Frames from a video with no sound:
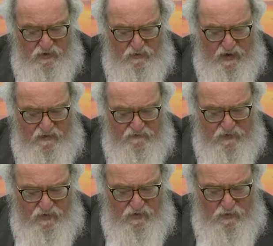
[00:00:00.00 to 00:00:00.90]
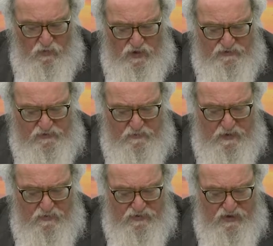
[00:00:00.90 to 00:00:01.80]
Whoever wants to
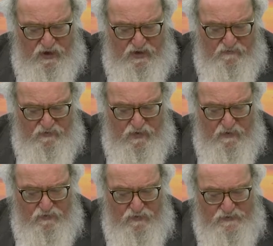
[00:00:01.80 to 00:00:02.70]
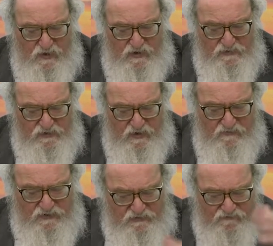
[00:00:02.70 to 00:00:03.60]
be with Yayav and whoever is loyal to
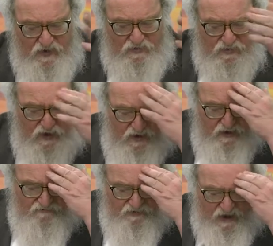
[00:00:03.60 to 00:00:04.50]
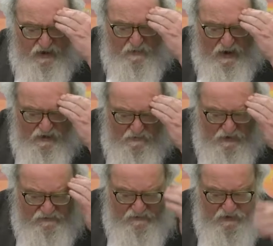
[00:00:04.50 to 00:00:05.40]
David should follow Yayav. Forget about
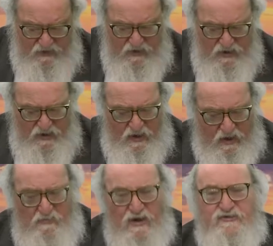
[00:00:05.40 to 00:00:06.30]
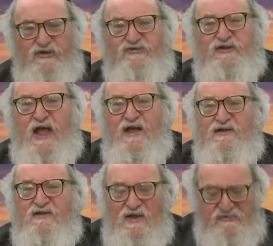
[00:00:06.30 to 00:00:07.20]
Amasa. Amasa's
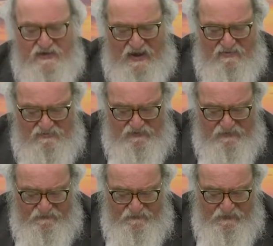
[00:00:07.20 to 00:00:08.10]
dead, doesn't count.